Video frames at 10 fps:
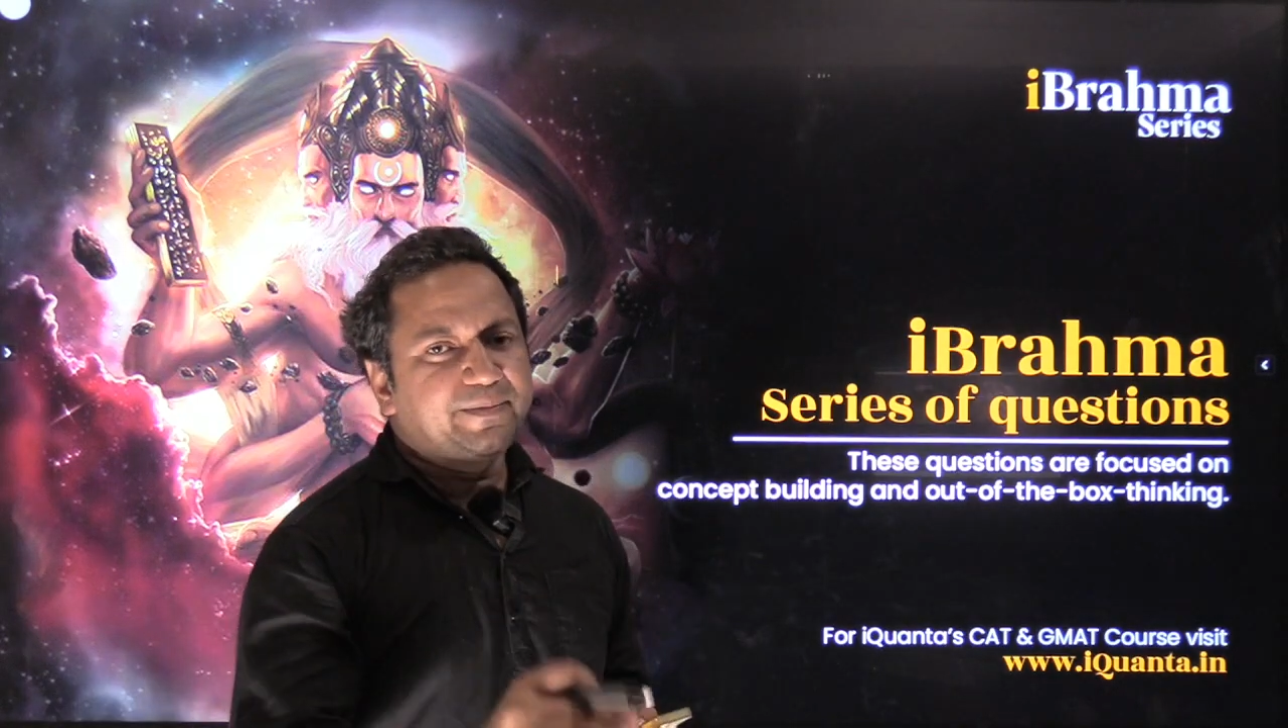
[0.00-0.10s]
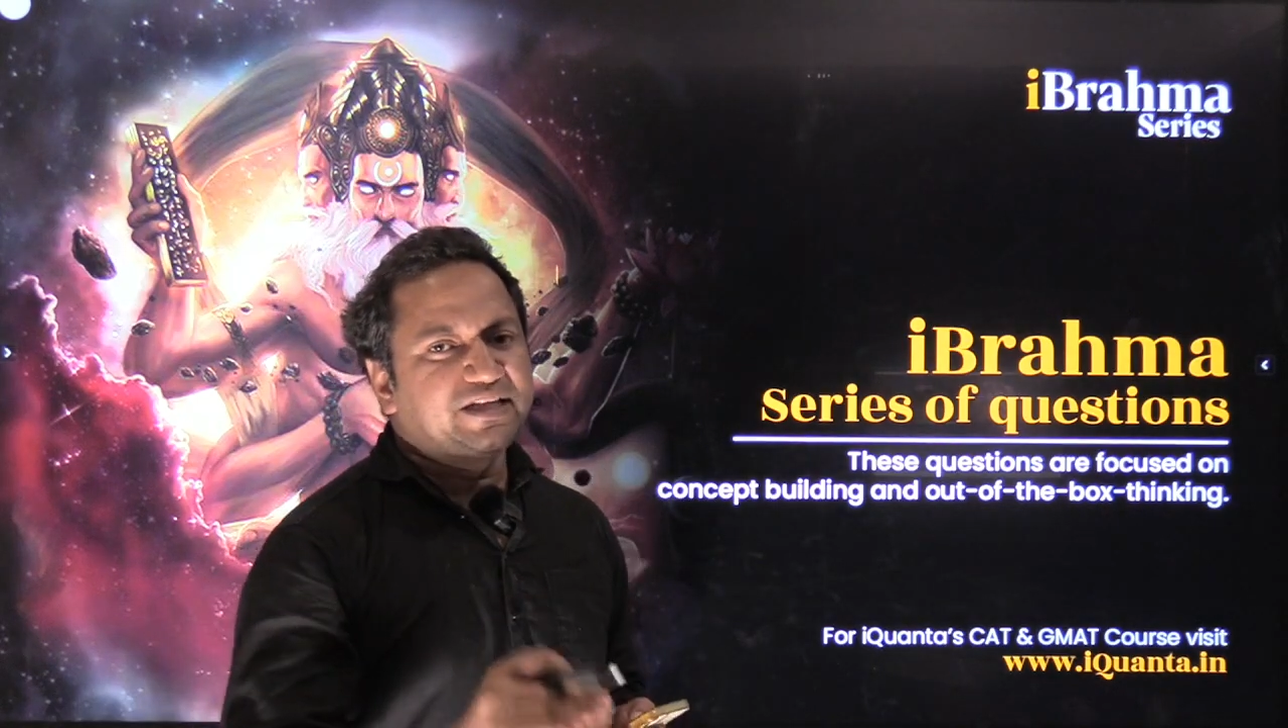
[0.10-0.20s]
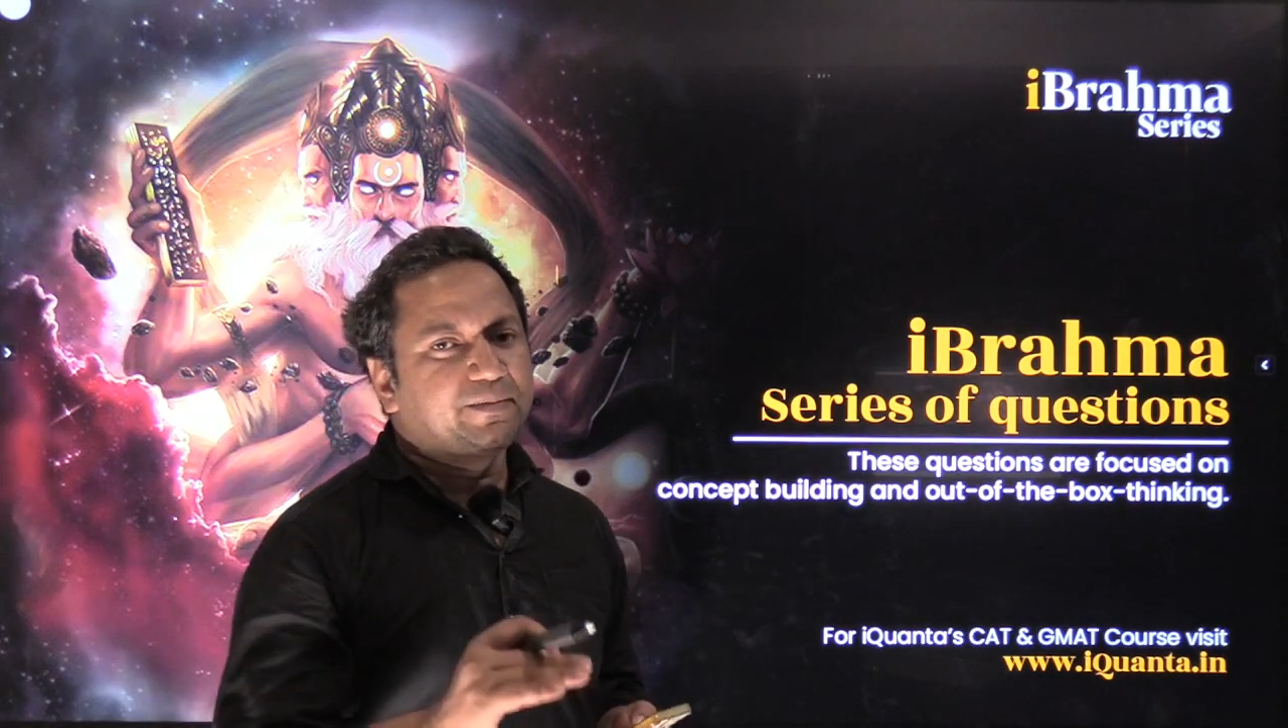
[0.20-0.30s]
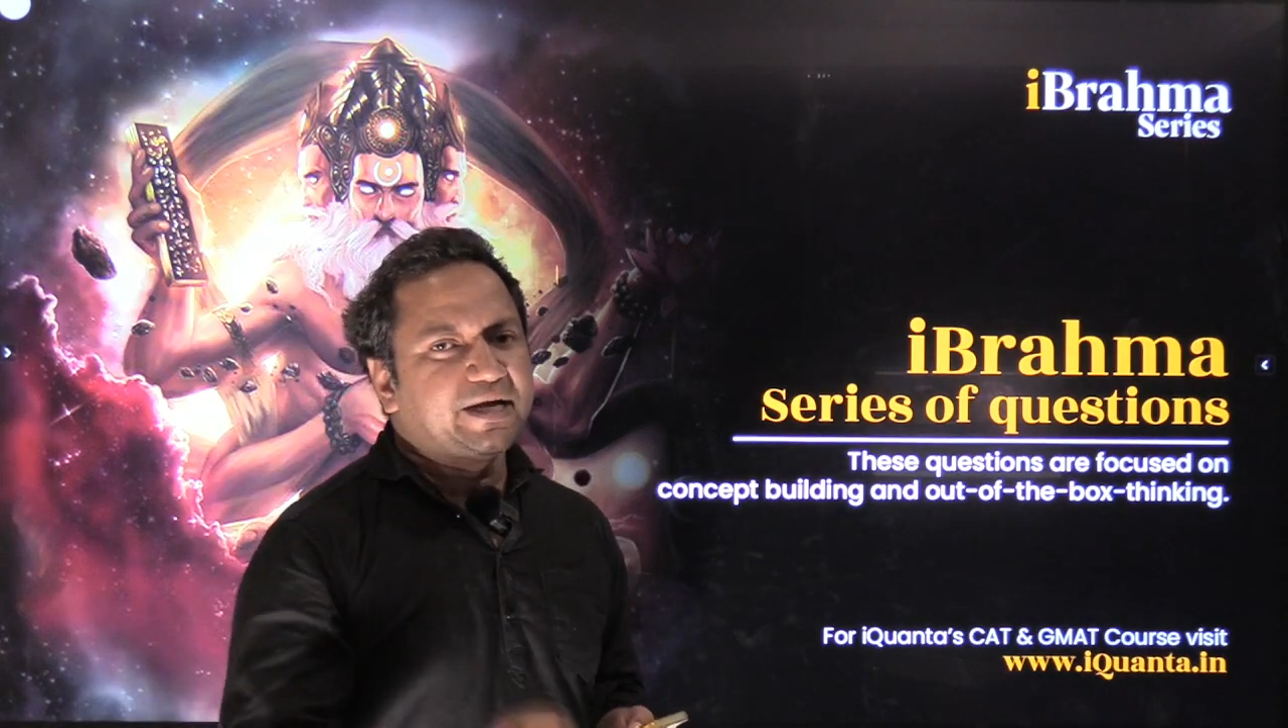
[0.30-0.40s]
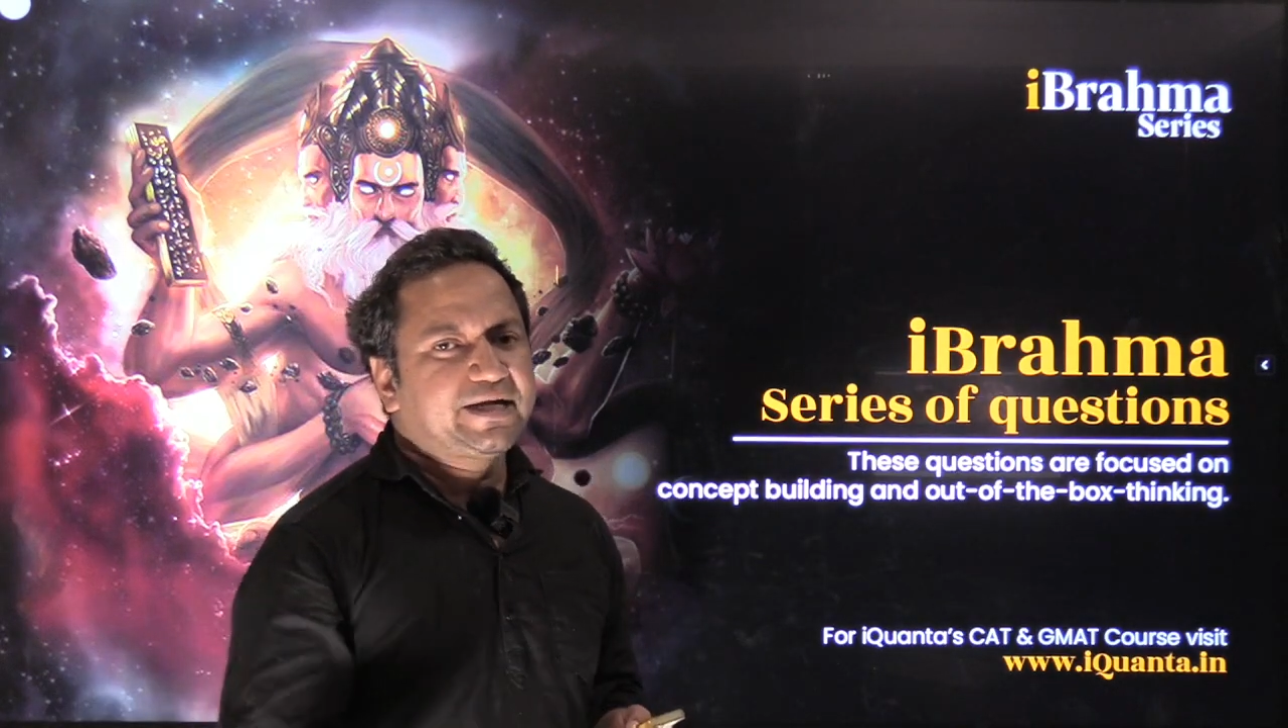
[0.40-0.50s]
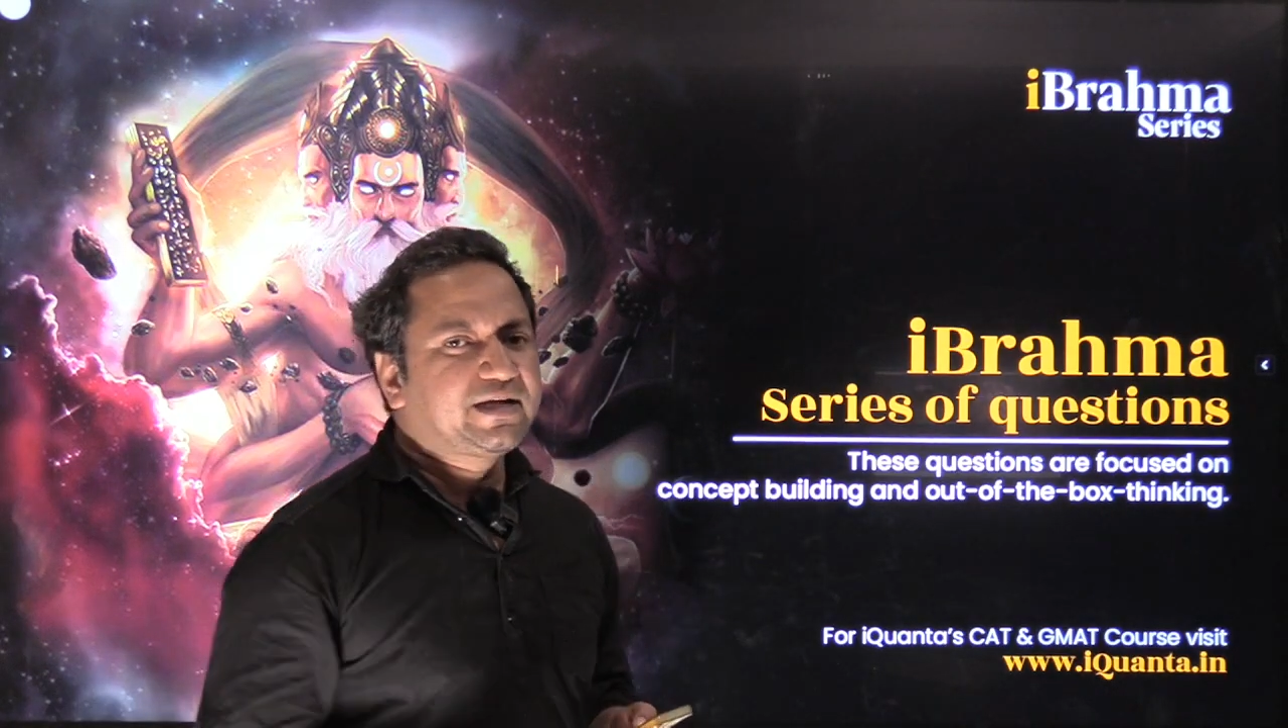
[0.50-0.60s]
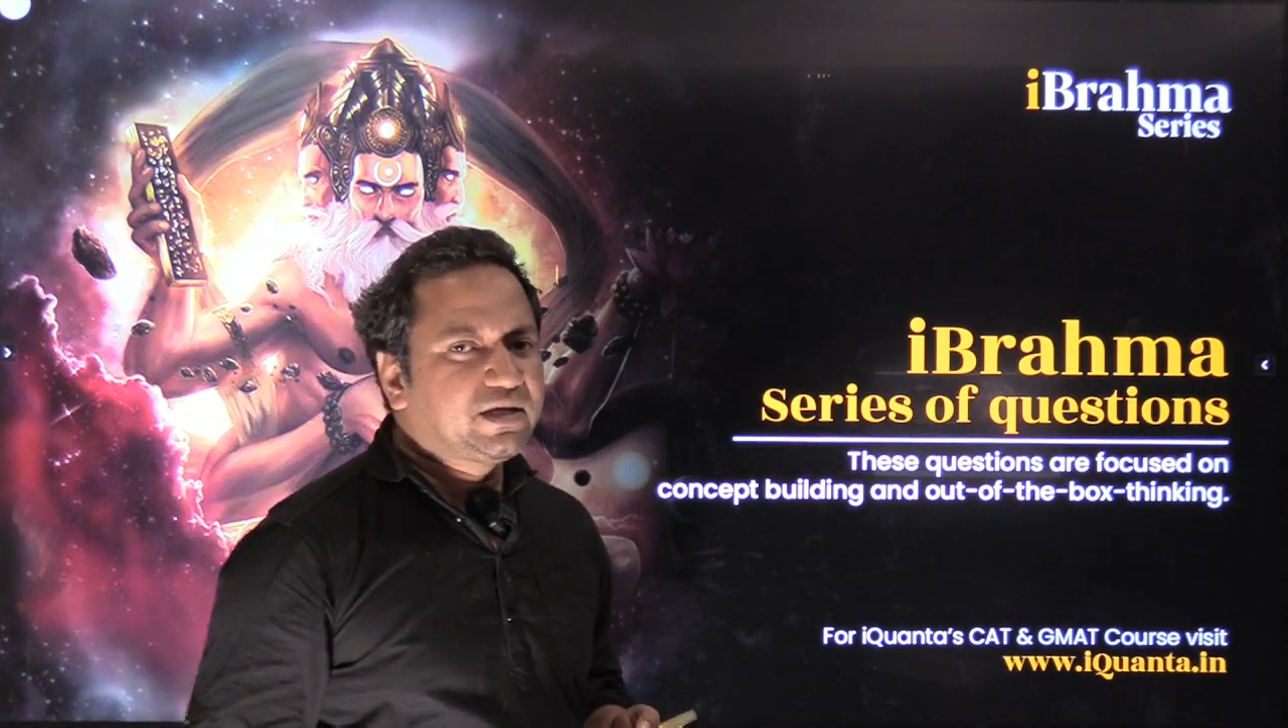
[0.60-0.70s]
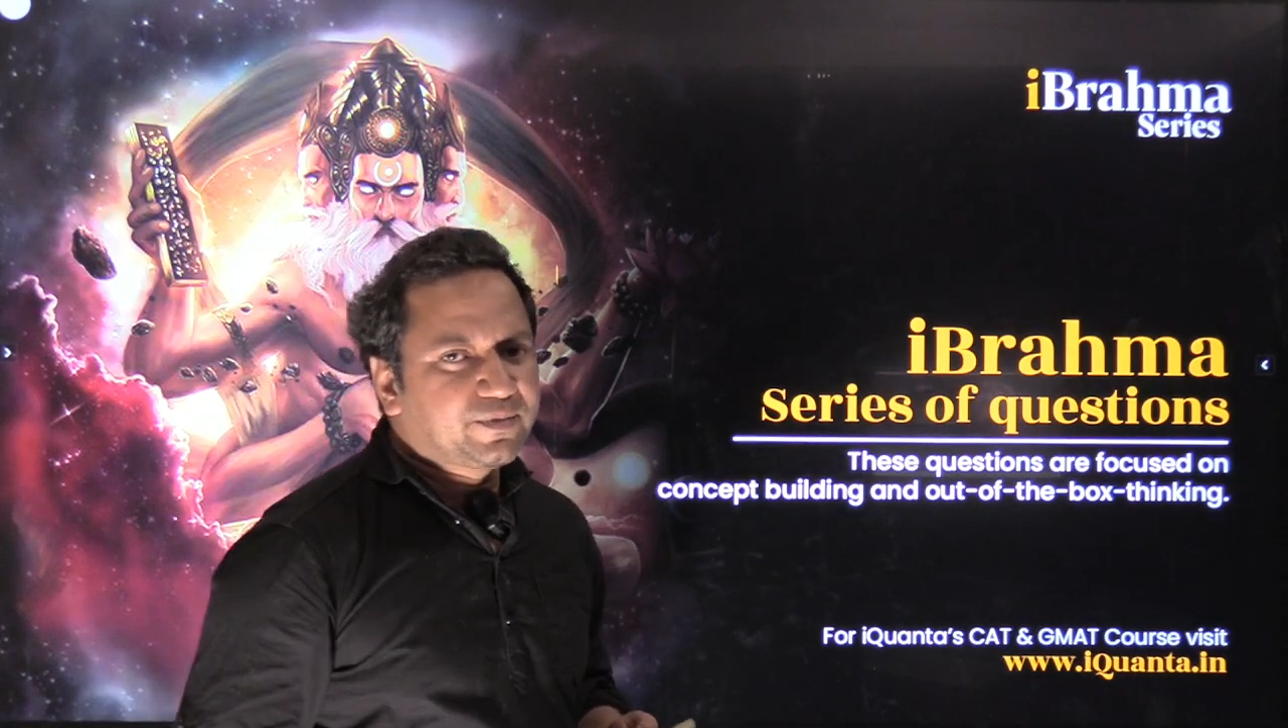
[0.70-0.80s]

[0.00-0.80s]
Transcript: mathematical